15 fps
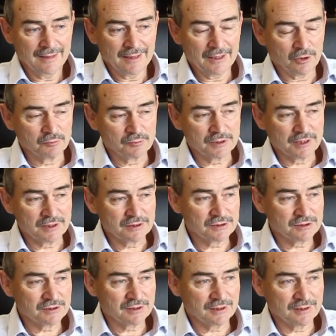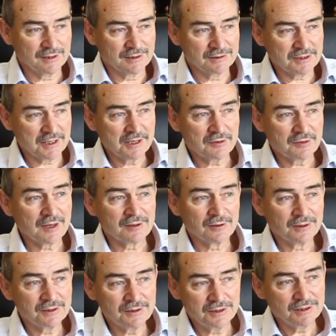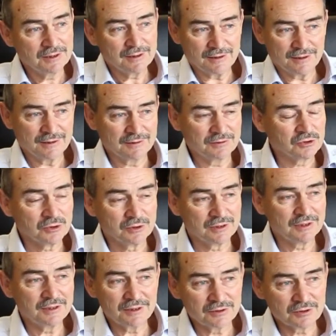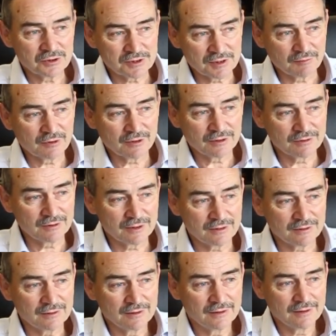helped us take that idea and turn it into something that